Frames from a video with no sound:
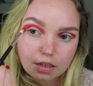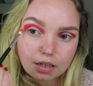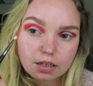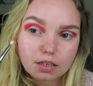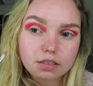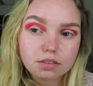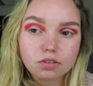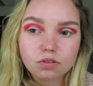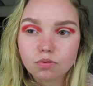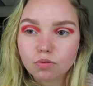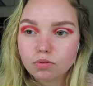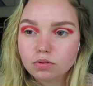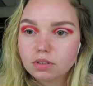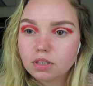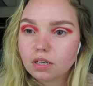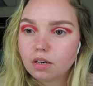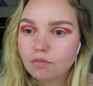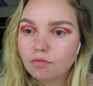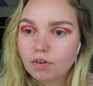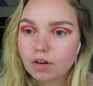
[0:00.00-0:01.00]
like his school
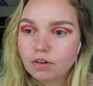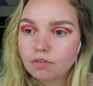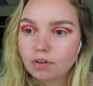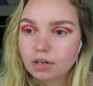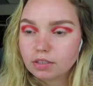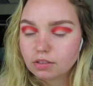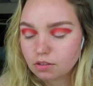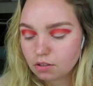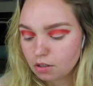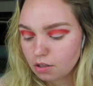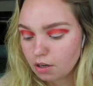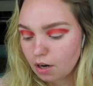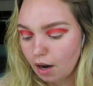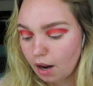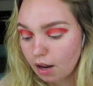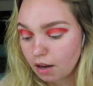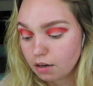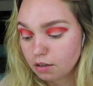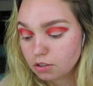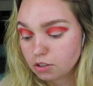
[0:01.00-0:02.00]
did a fundraiser,
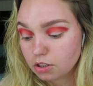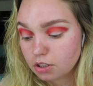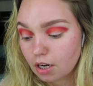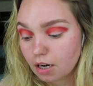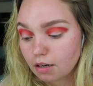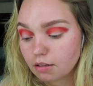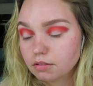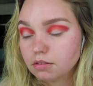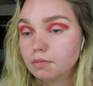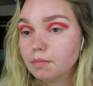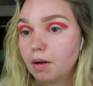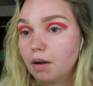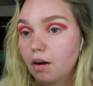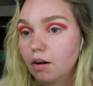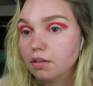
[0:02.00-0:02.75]
and shout out to my